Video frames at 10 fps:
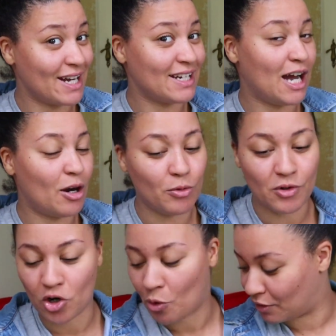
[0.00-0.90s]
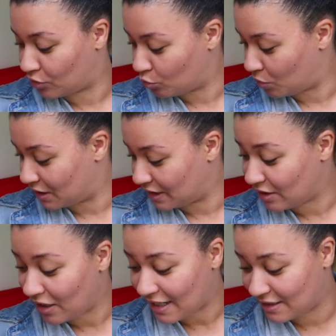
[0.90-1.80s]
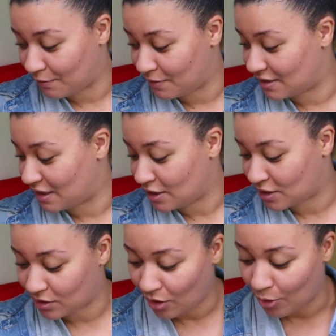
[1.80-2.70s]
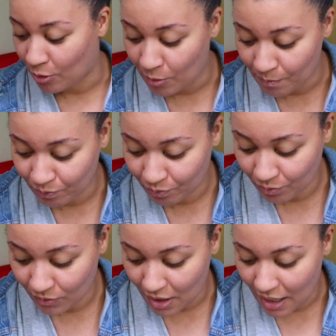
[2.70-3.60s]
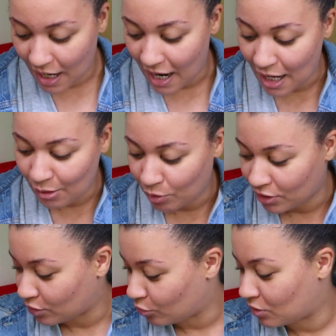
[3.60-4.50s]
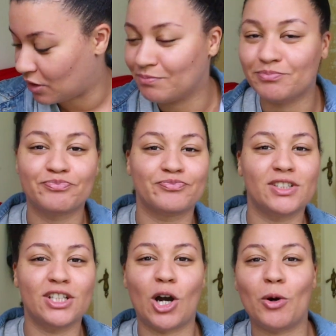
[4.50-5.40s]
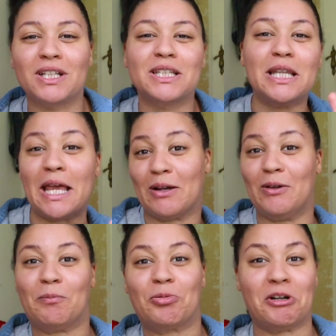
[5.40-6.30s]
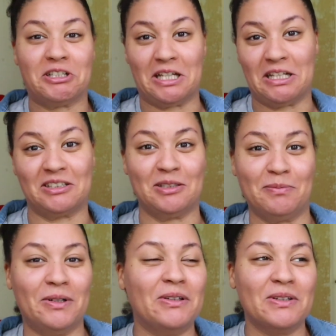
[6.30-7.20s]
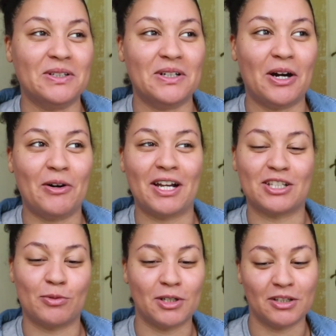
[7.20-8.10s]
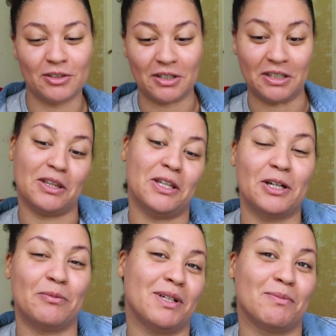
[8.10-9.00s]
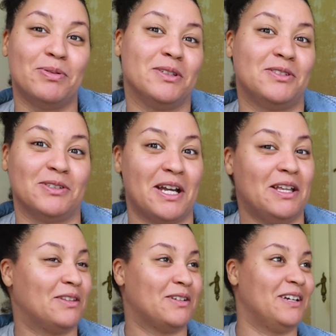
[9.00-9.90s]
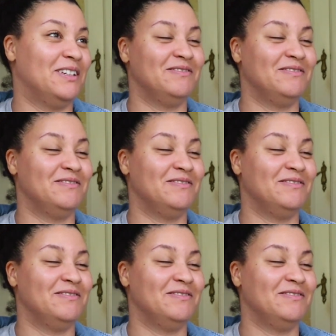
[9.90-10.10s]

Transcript: right now we're going to do a little activity. So I want to look you know, a little presentable, you know? I just want to look a little bit put together.